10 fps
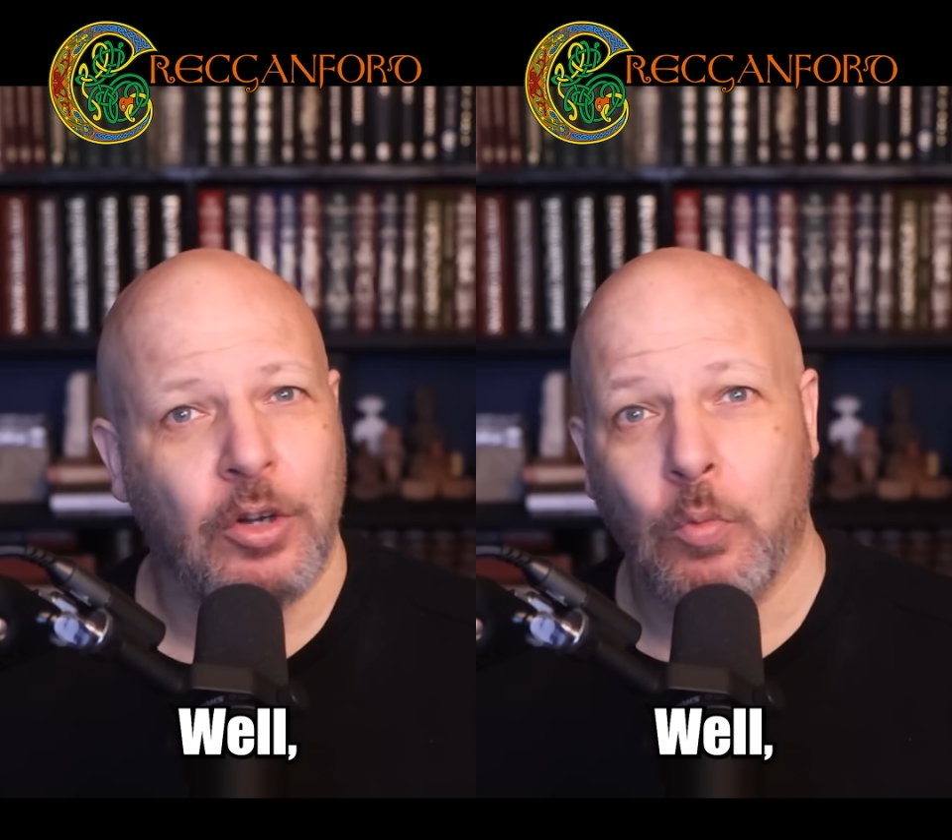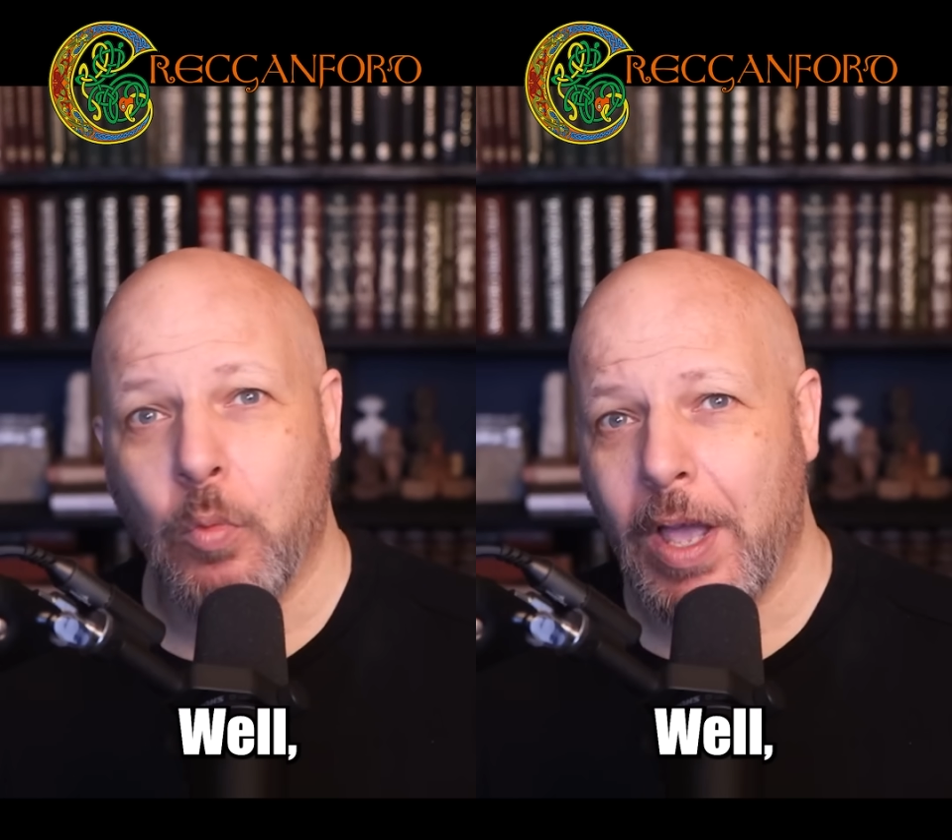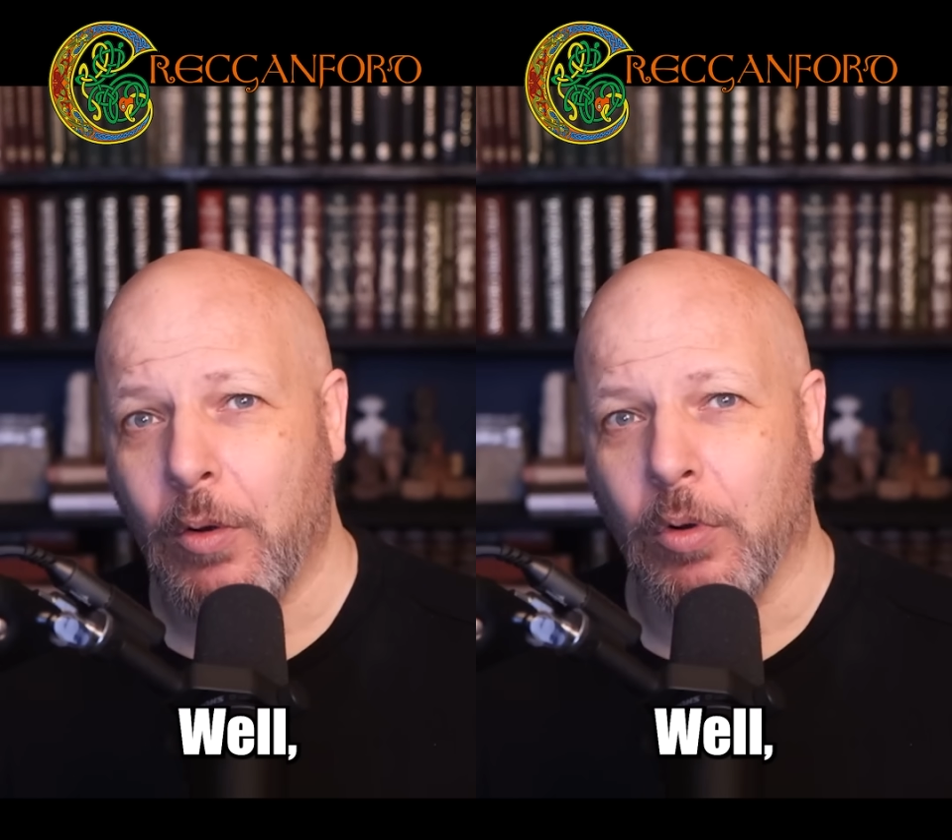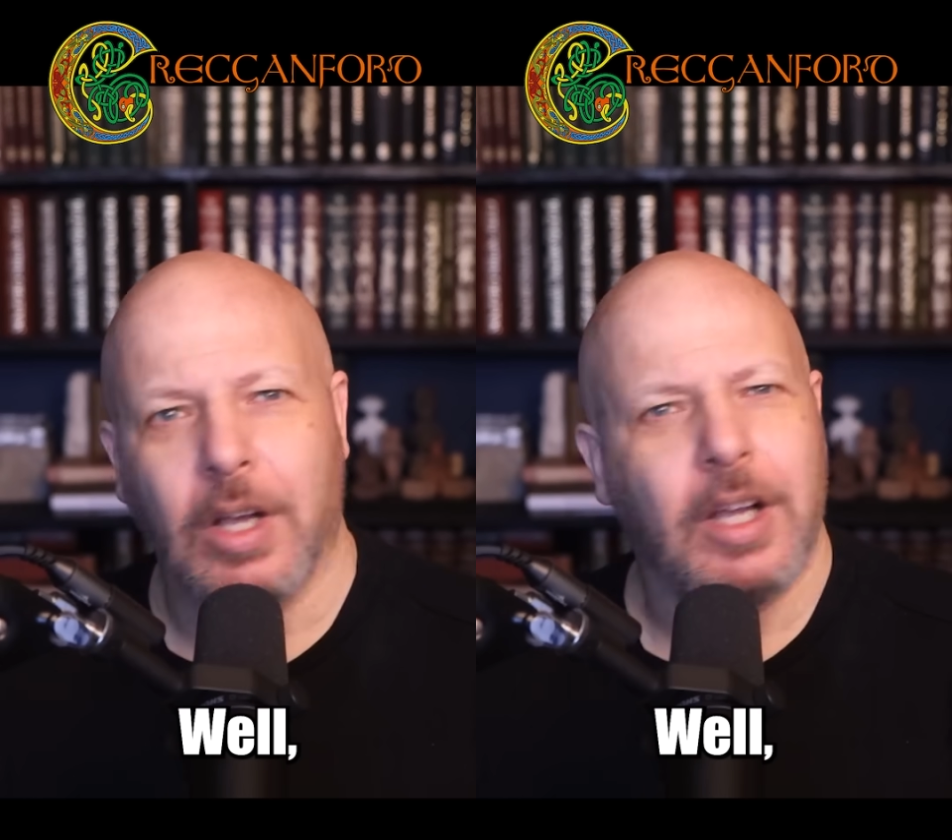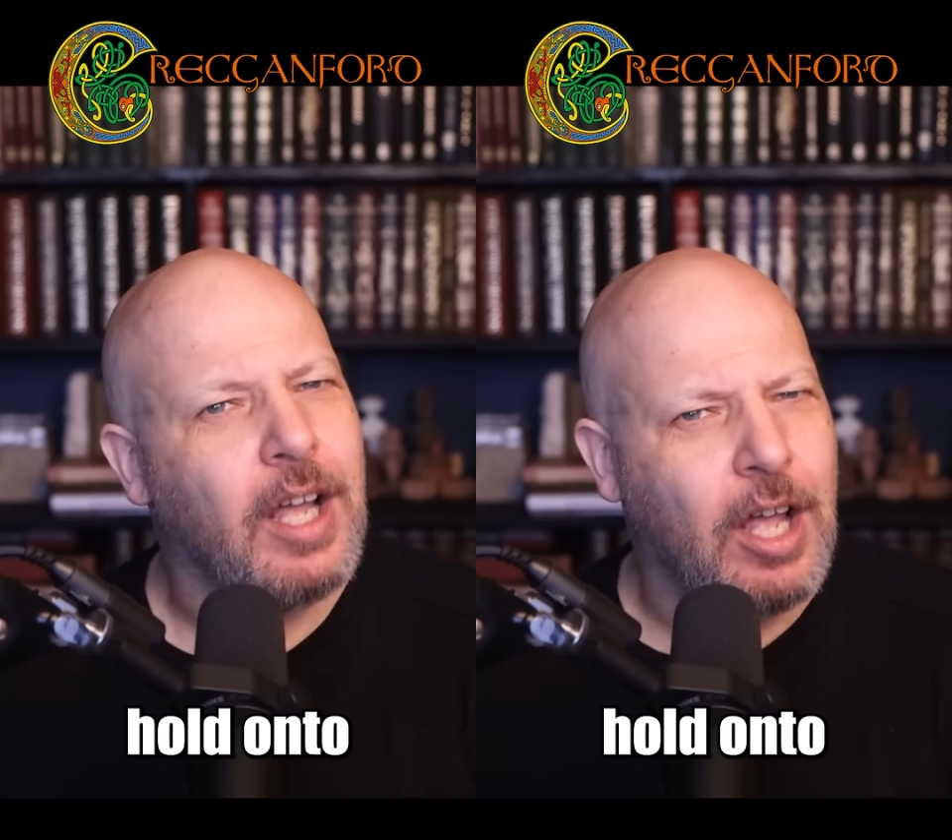Well,
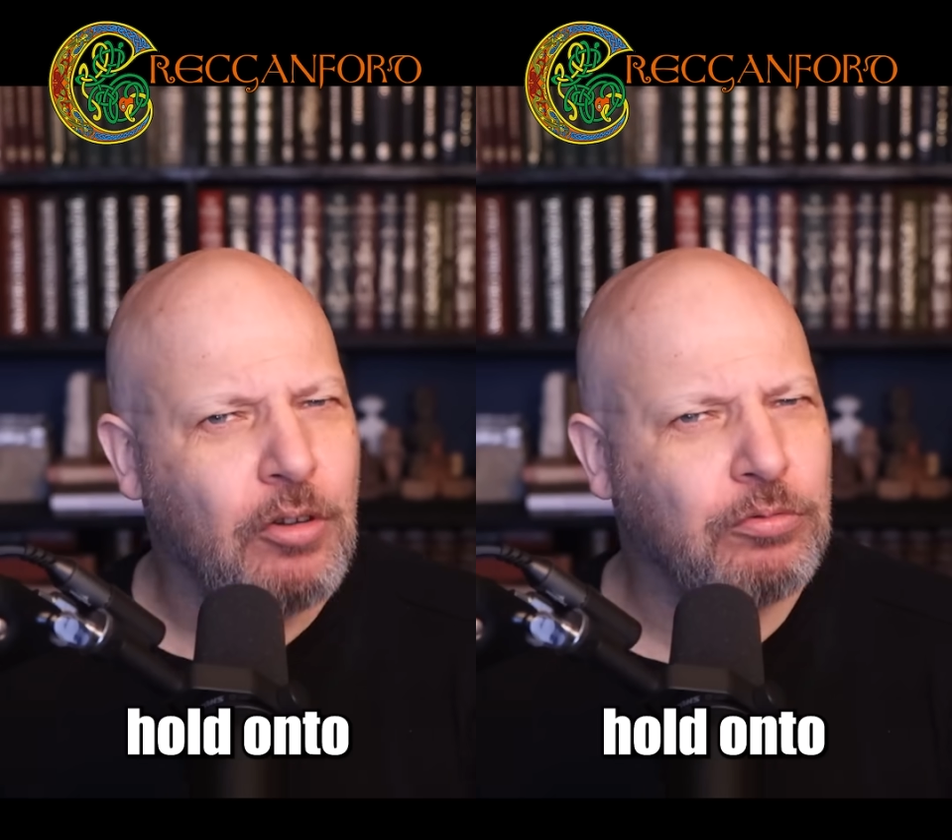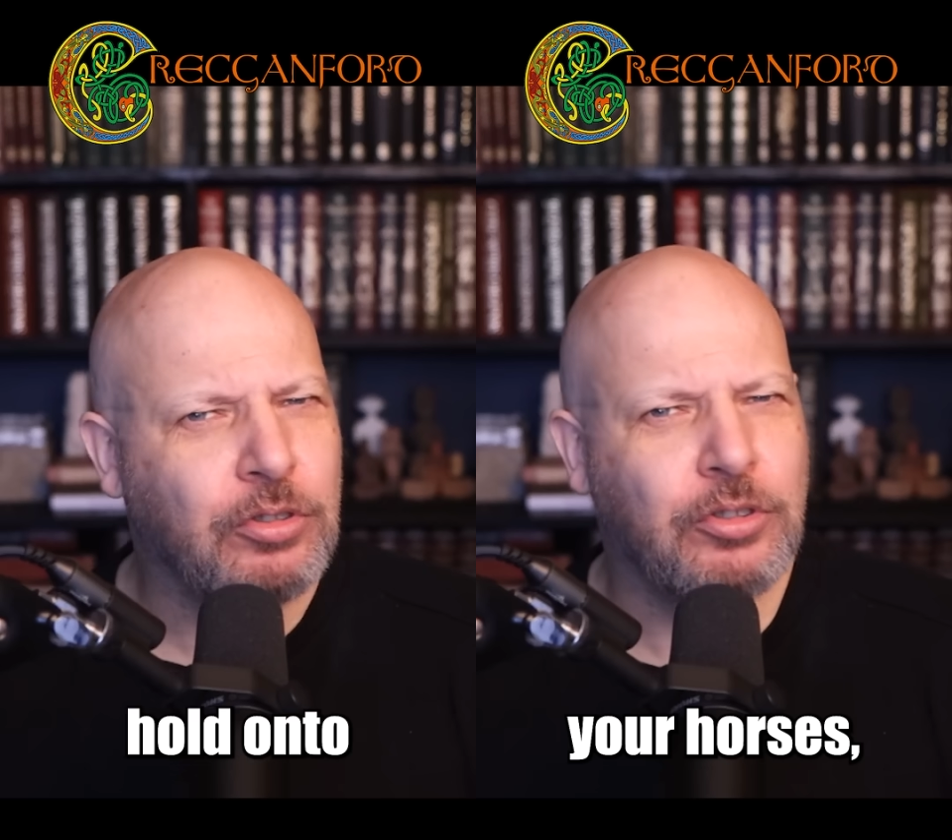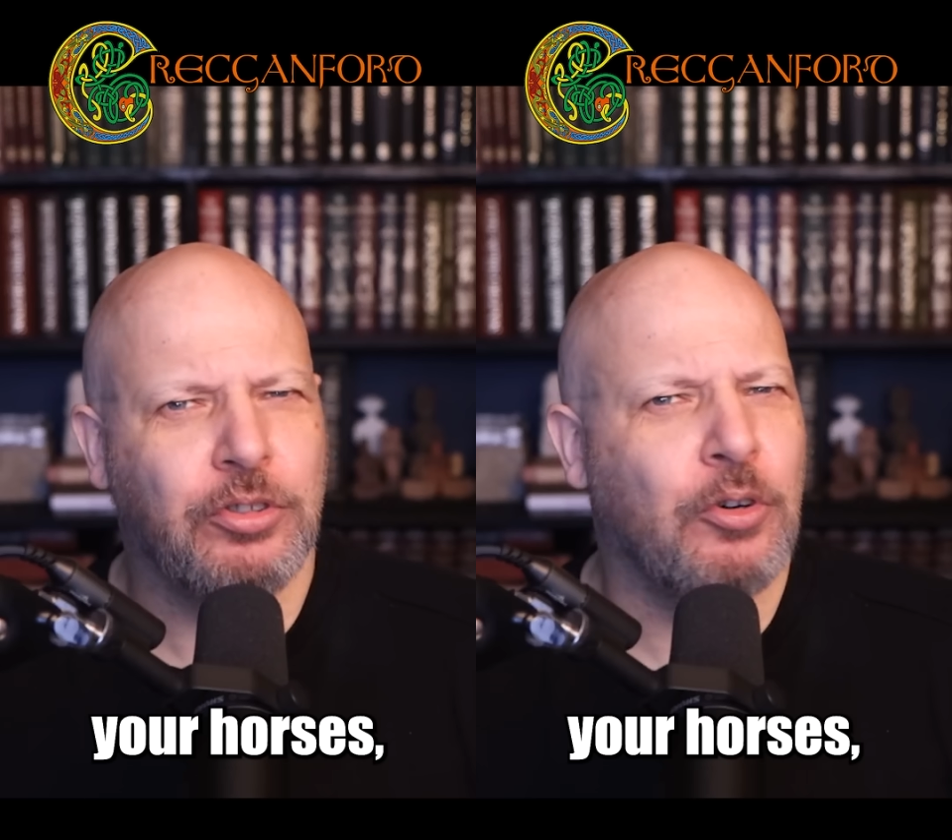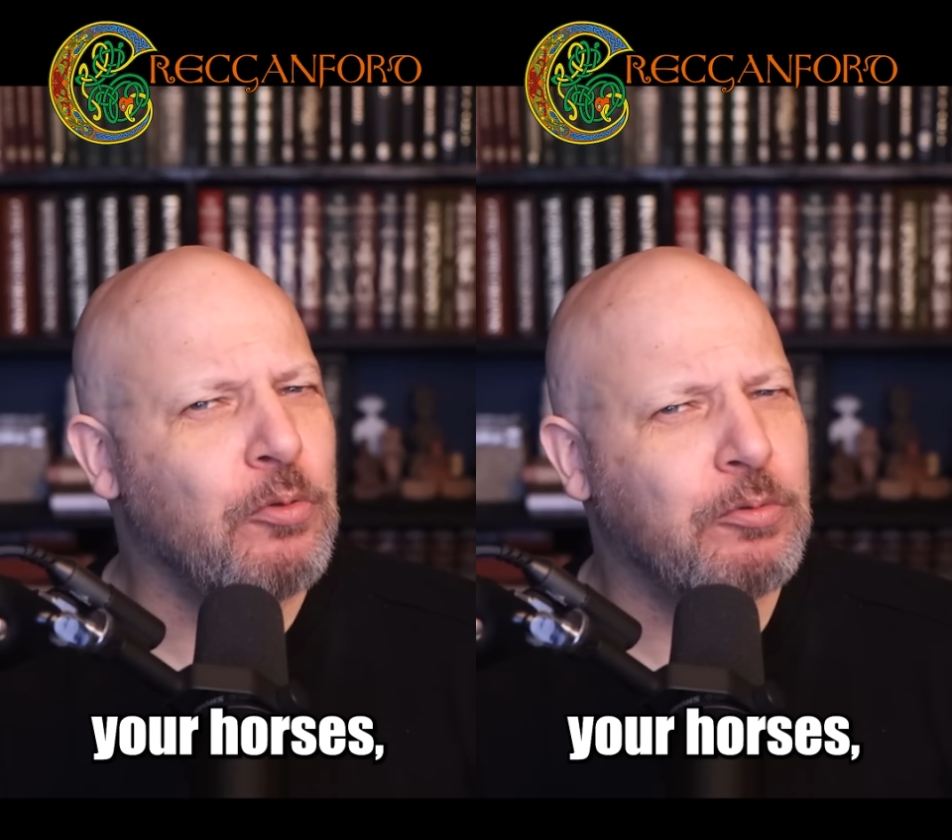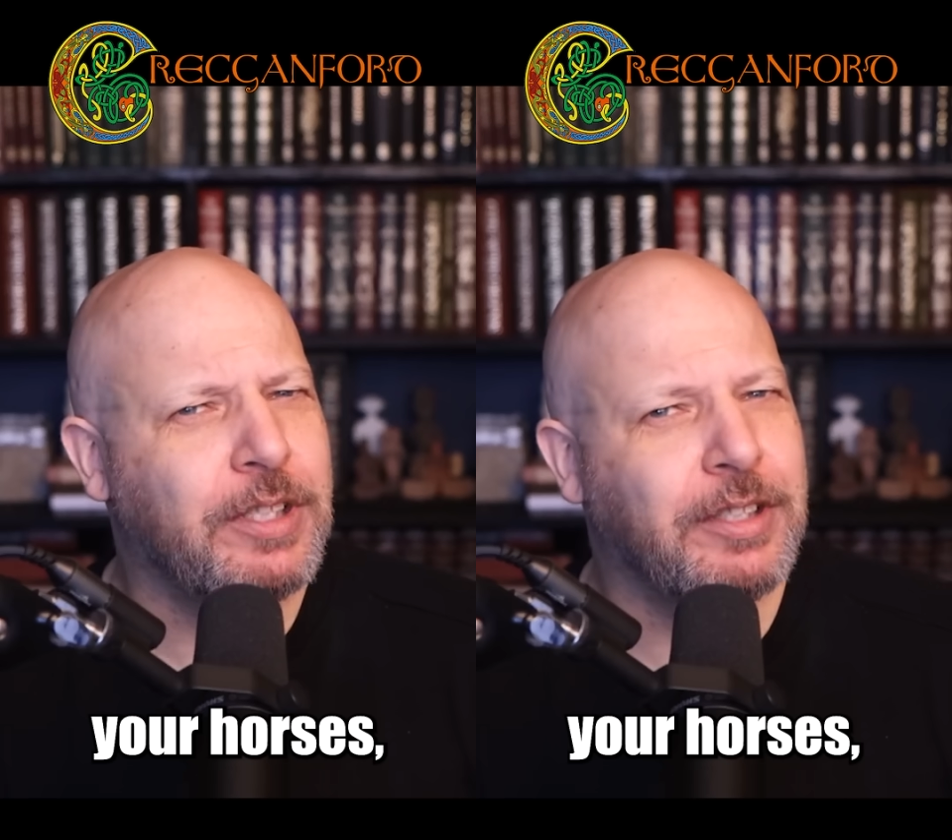hold on to your
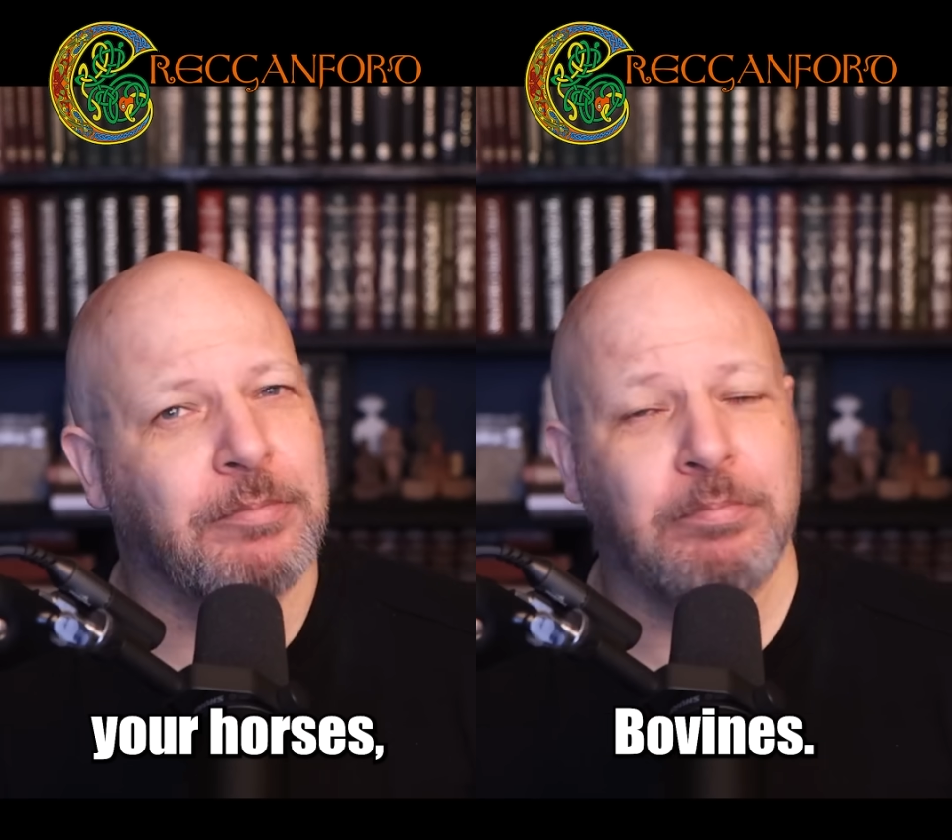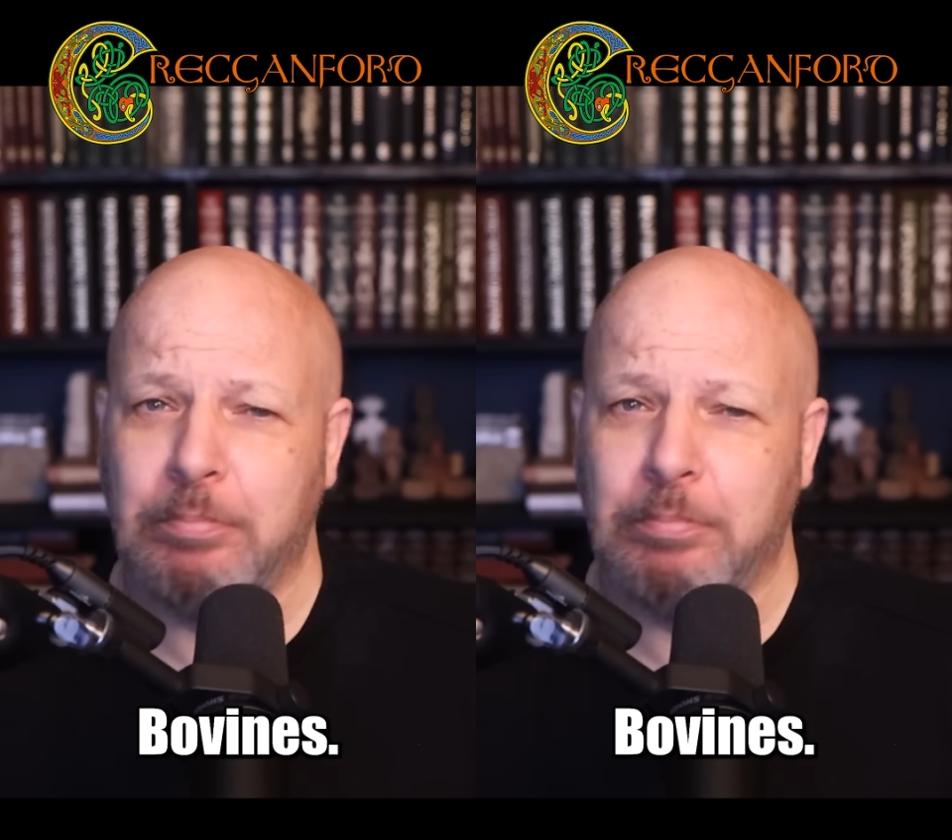horses,